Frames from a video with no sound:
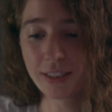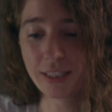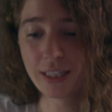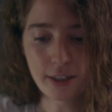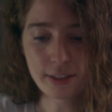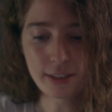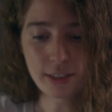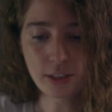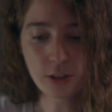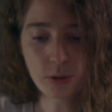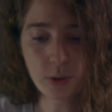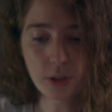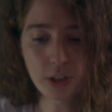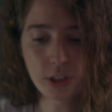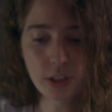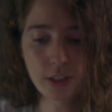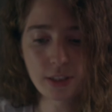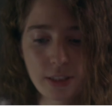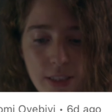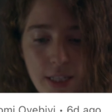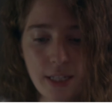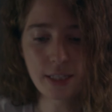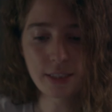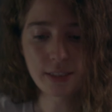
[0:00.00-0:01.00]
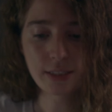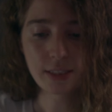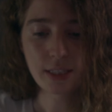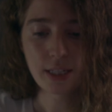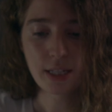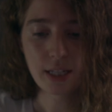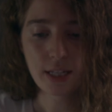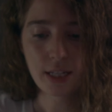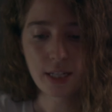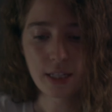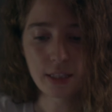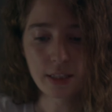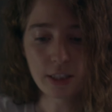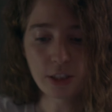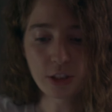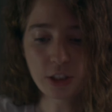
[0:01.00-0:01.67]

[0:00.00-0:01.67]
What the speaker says: Alright, this question says, the